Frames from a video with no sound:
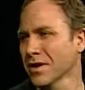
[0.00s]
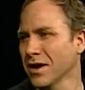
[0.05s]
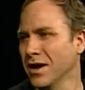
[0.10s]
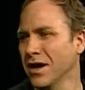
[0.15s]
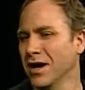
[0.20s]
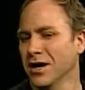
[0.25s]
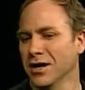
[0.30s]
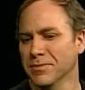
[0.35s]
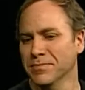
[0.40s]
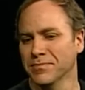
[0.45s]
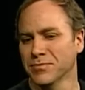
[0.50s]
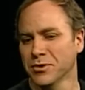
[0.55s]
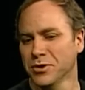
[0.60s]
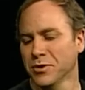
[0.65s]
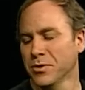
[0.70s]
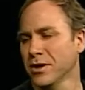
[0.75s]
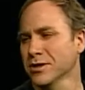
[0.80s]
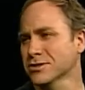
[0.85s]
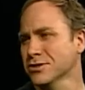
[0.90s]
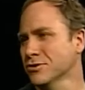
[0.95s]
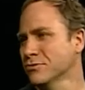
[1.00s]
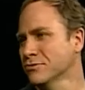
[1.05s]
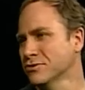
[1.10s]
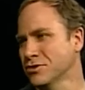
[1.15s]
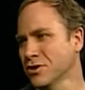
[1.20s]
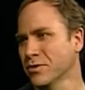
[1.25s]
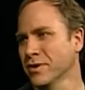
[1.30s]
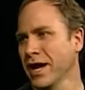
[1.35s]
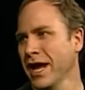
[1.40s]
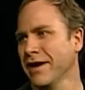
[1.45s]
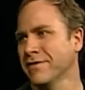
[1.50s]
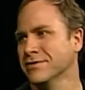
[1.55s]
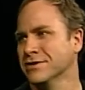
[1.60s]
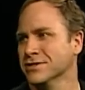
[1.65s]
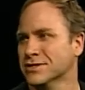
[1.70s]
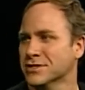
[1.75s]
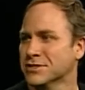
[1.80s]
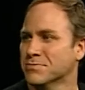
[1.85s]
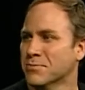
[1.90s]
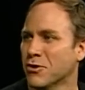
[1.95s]
Um, you also don't have to
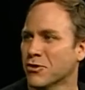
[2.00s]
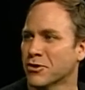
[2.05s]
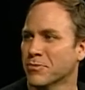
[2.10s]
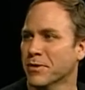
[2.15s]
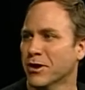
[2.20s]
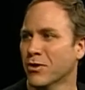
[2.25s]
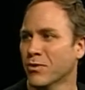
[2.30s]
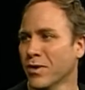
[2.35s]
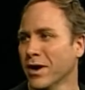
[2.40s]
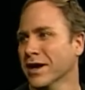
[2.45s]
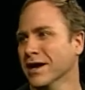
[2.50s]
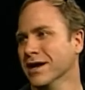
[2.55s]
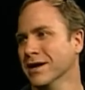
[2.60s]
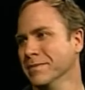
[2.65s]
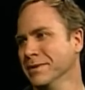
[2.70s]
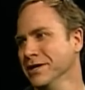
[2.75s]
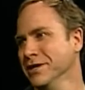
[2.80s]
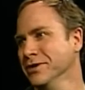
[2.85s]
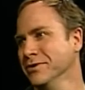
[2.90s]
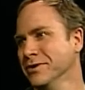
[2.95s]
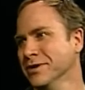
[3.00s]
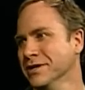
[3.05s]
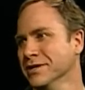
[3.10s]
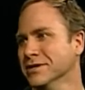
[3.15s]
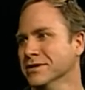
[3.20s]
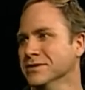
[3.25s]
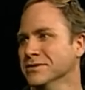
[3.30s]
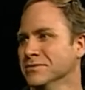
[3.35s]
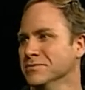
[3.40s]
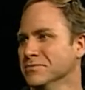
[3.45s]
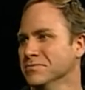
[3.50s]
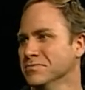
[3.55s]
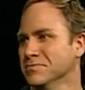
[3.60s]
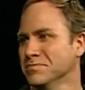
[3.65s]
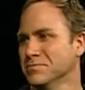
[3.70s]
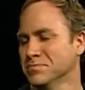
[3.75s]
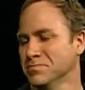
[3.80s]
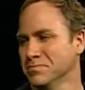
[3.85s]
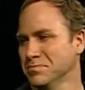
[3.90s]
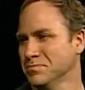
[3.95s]
smoke marijuana. I mean, you can
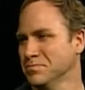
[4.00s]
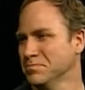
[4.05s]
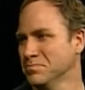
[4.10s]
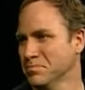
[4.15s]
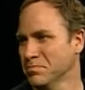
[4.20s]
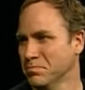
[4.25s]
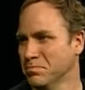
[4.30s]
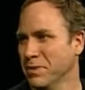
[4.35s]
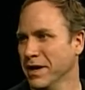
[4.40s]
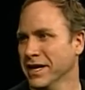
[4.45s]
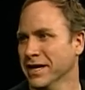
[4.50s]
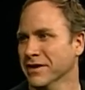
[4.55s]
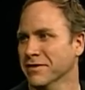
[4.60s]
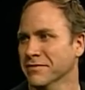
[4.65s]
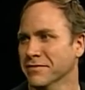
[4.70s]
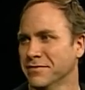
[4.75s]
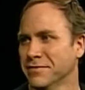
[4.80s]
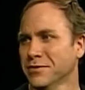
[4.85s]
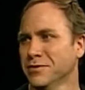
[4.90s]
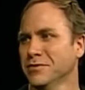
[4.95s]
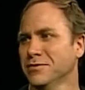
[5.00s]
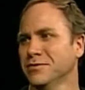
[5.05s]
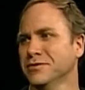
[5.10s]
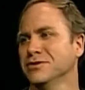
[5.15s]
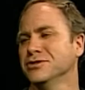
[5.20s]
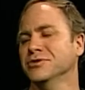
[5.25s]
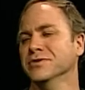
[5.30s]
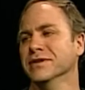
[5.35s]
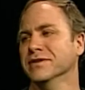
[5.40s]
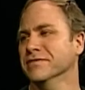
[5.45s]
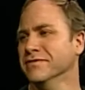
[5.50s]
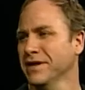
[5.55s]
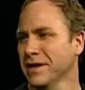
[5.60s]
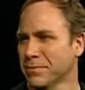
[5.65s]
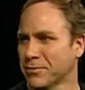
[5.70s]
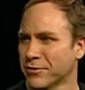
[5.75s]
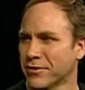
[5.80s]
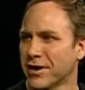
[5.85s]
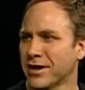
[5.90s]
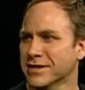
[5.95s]
bake it in foods, you can
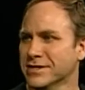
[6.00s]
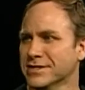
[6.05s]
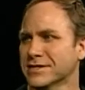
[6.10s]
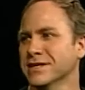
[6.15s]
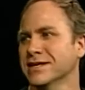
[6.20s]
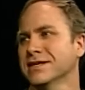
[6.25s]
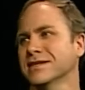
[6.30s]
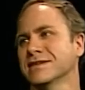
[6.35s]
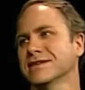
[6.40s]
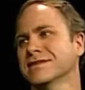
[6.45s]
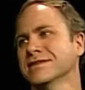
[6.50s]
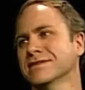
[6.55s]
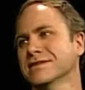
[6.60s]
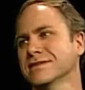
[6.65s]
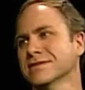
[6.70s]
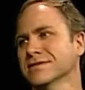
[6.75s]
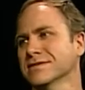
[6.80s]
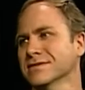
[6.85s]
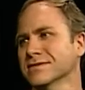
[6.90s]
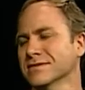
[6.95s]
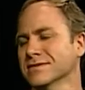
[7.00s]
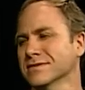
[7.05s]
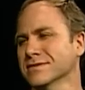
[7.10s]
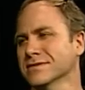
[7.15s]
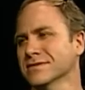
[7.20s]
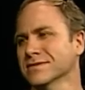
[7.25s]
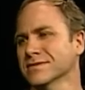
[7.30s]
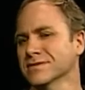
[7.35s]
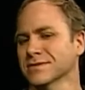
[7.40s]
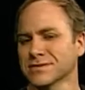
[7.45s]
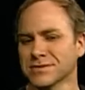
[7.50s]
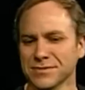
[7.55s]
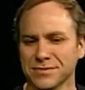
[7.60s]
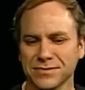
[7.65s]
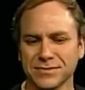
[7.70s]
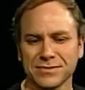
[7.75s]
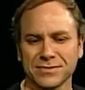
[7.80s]
vaporize yeah, it. So um, I was wondering about this.